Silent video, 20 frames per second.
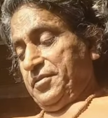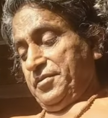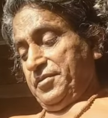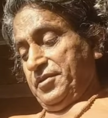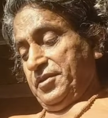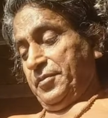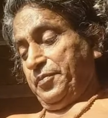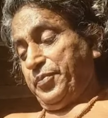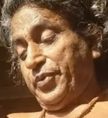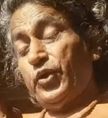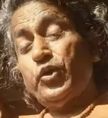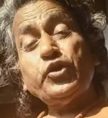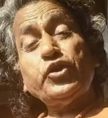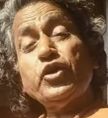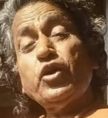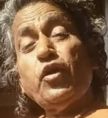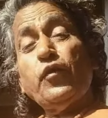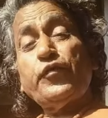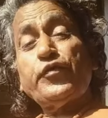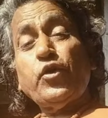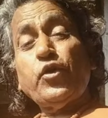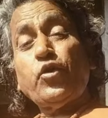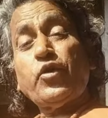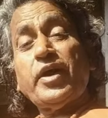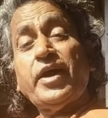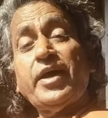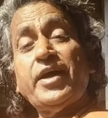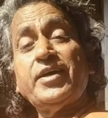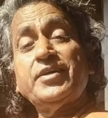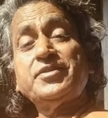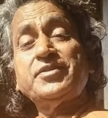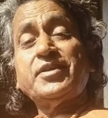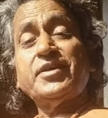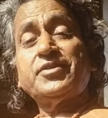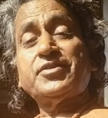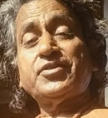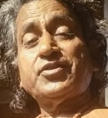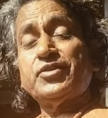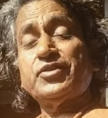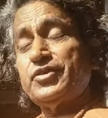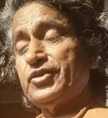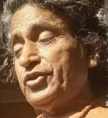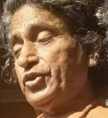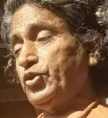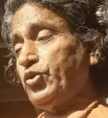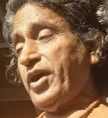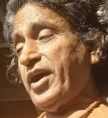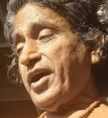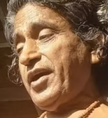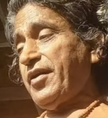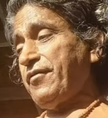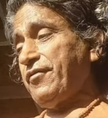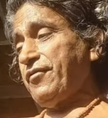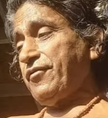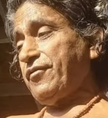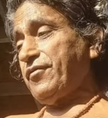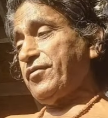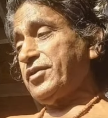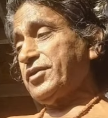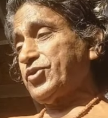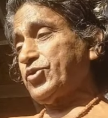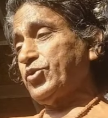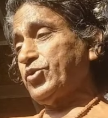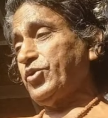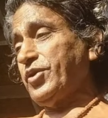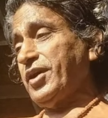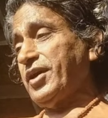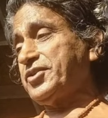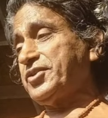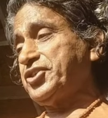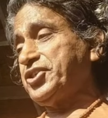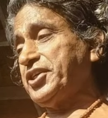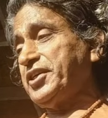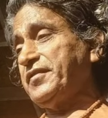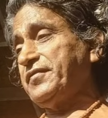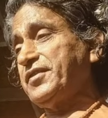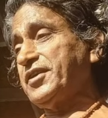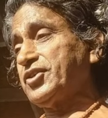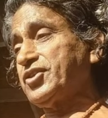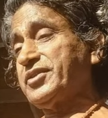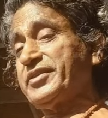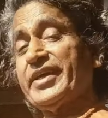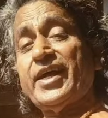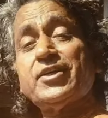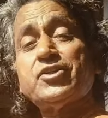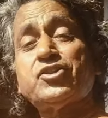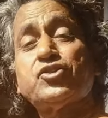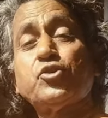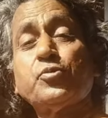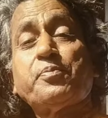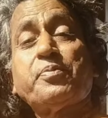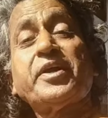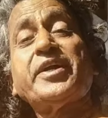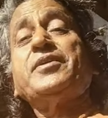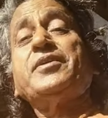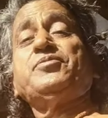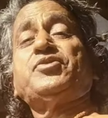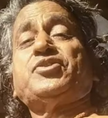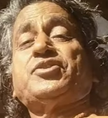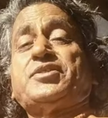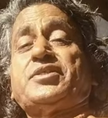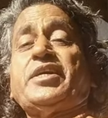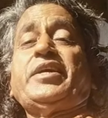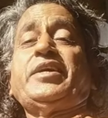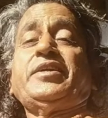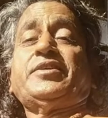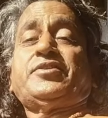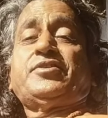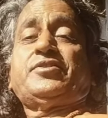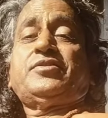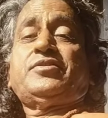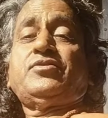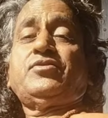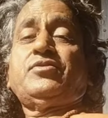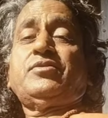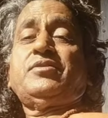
that you have to achieve that supreme state.